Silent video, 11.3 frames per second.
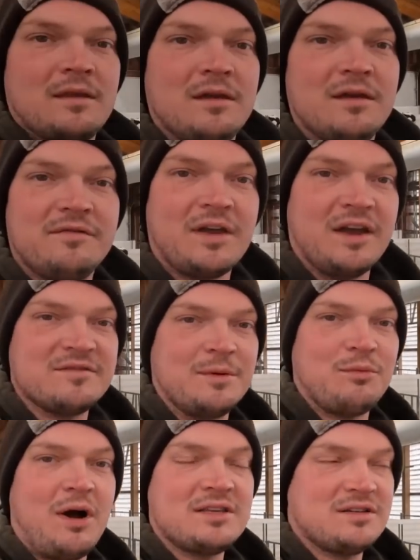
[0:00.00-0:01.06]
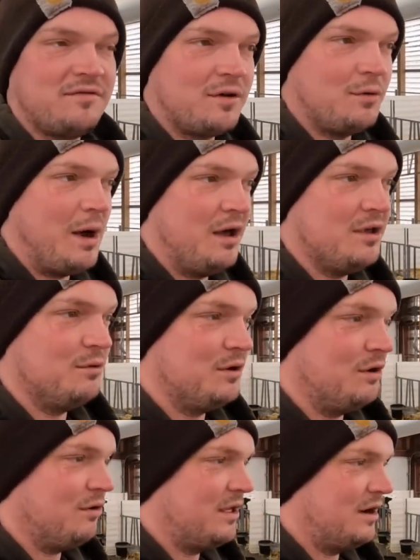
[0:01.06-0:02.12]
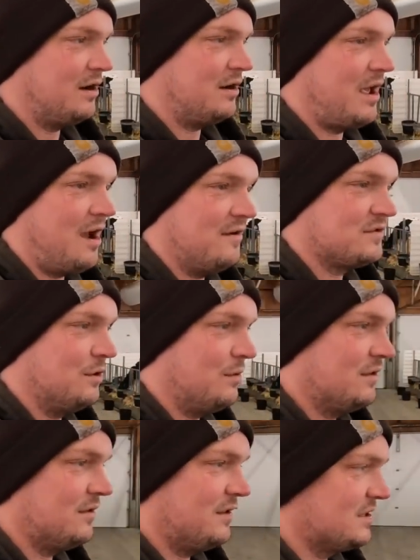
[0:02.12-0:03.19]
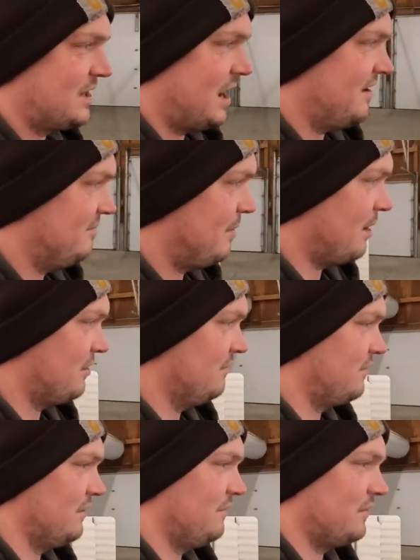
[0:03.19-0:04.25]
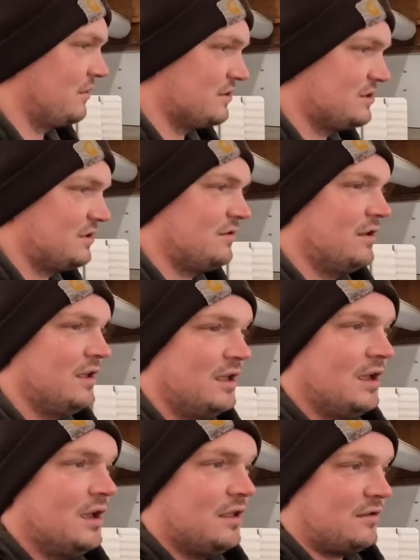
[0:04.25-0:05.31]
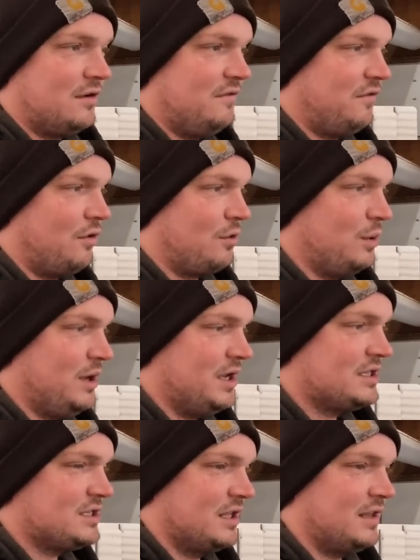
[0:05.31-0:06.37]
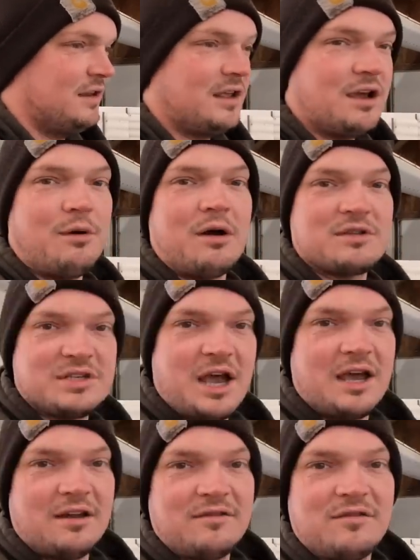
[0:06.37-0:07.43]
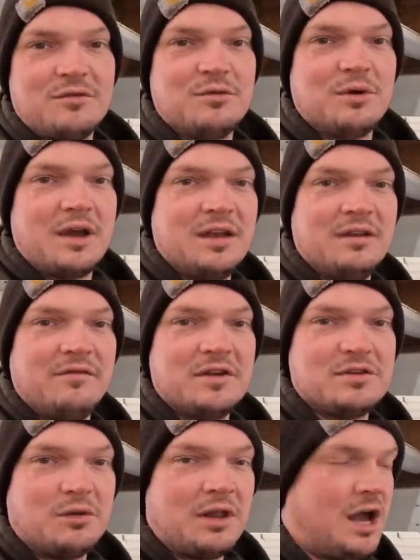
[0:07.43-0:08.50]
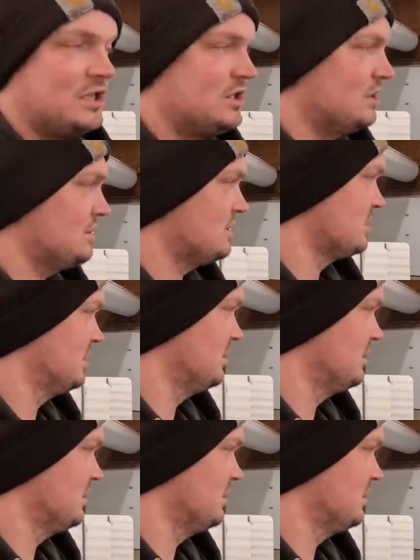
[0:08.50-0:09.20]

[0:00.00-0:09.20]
If you guys have been watching for a while, you would know that our calves go into this calf barn for the first 3-4 weeks, and then they go outside into individual hutches,